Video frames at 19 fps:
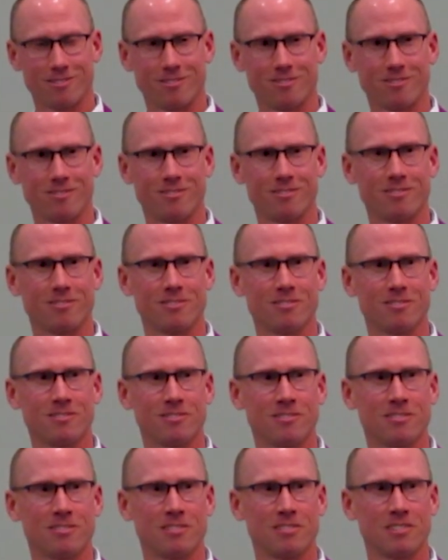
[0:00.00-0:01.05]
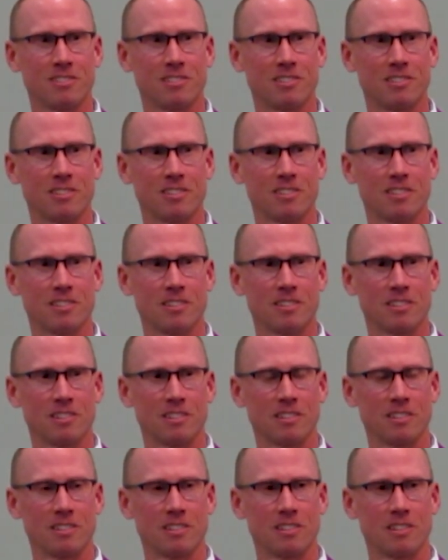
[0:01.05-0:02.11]

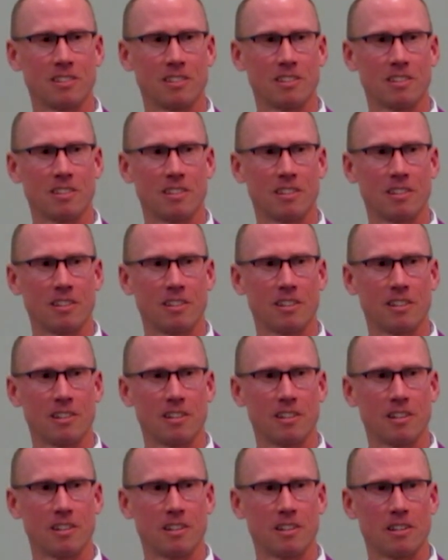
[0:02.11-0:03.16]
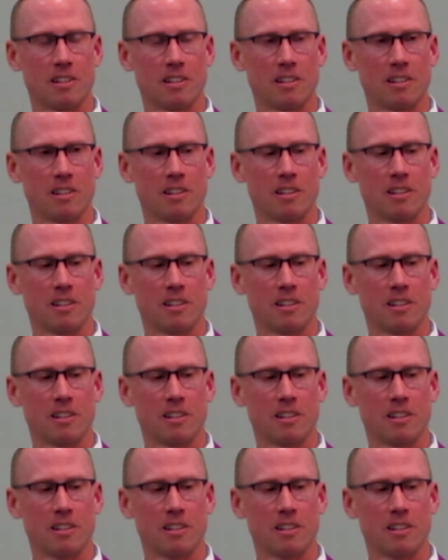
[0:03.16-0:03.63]
(no one is talking)